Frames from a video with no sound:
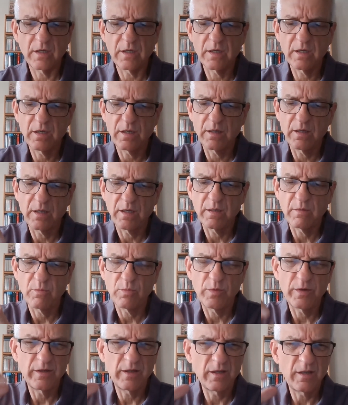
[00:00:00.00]

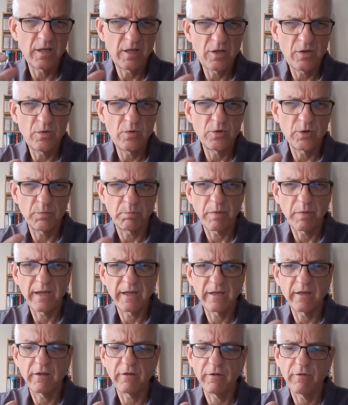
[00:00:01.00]
with a huge
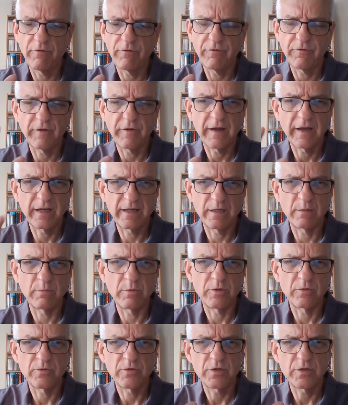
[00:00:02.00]
bag of
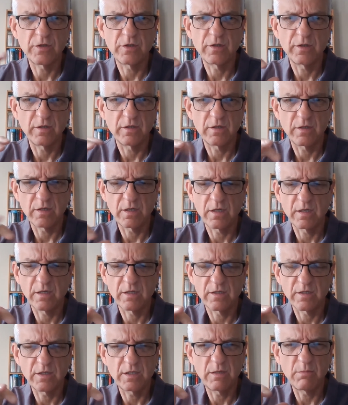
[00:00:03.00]
animals and
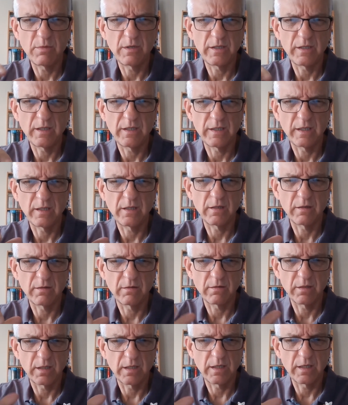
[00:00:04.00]
similar
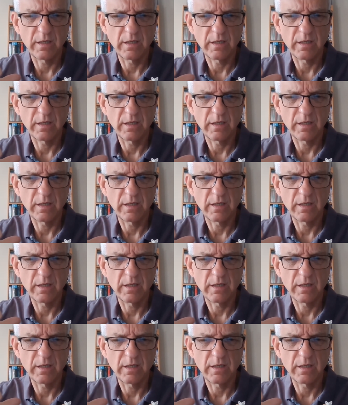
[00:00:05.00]
little